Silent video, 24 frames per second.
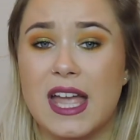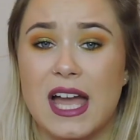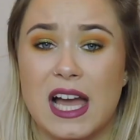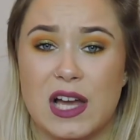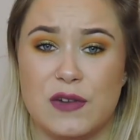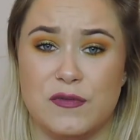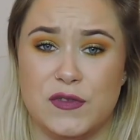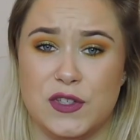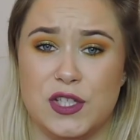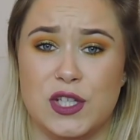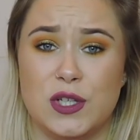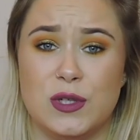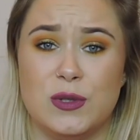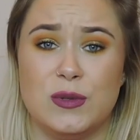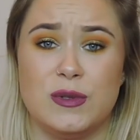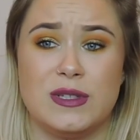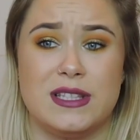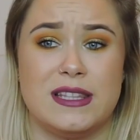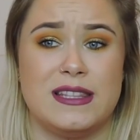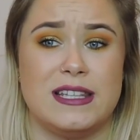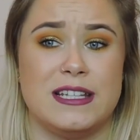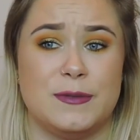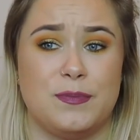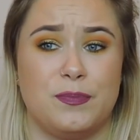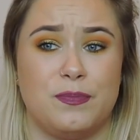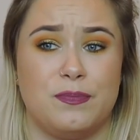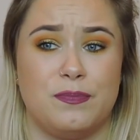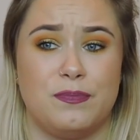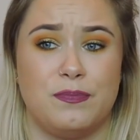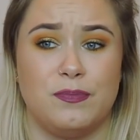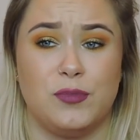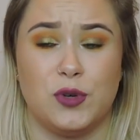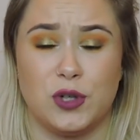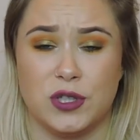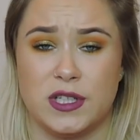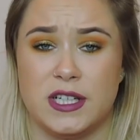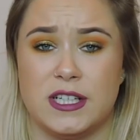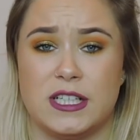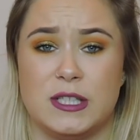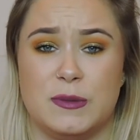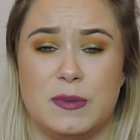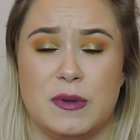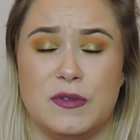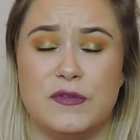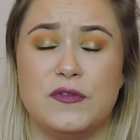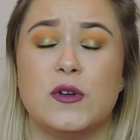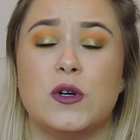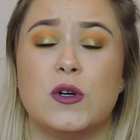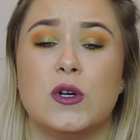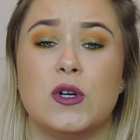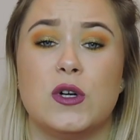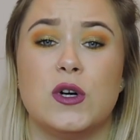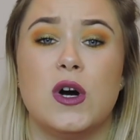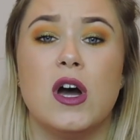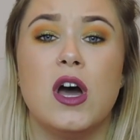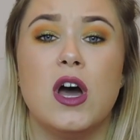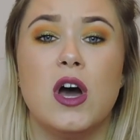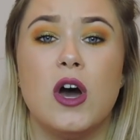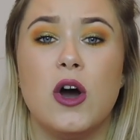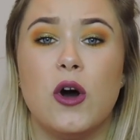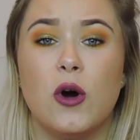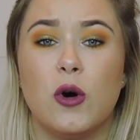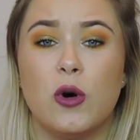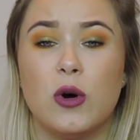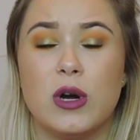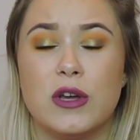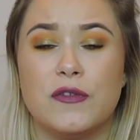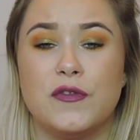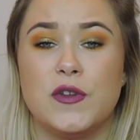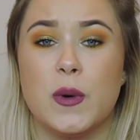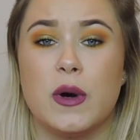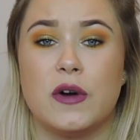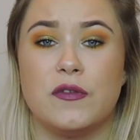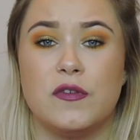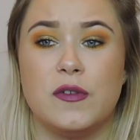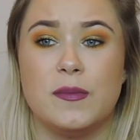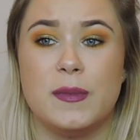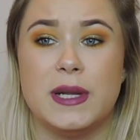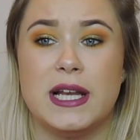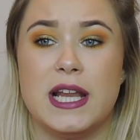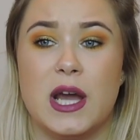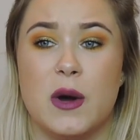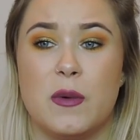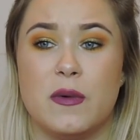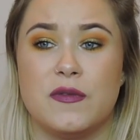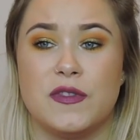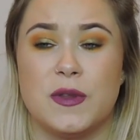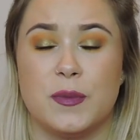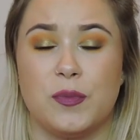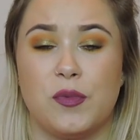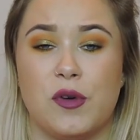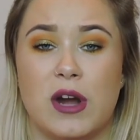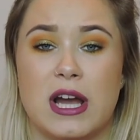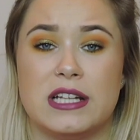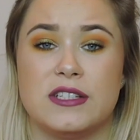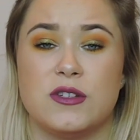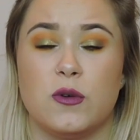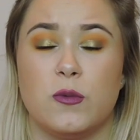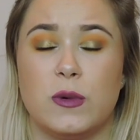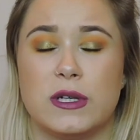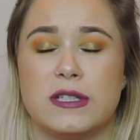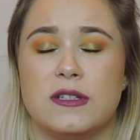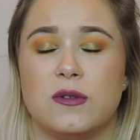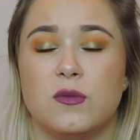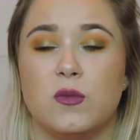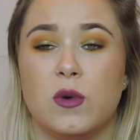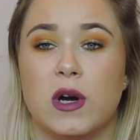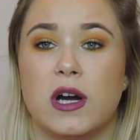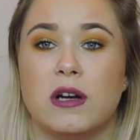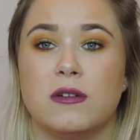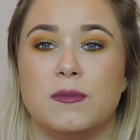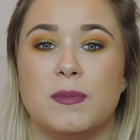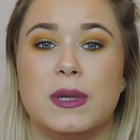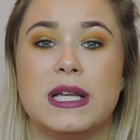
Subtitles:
have used these products before, or if you are familiar with the brand Wet n Wild.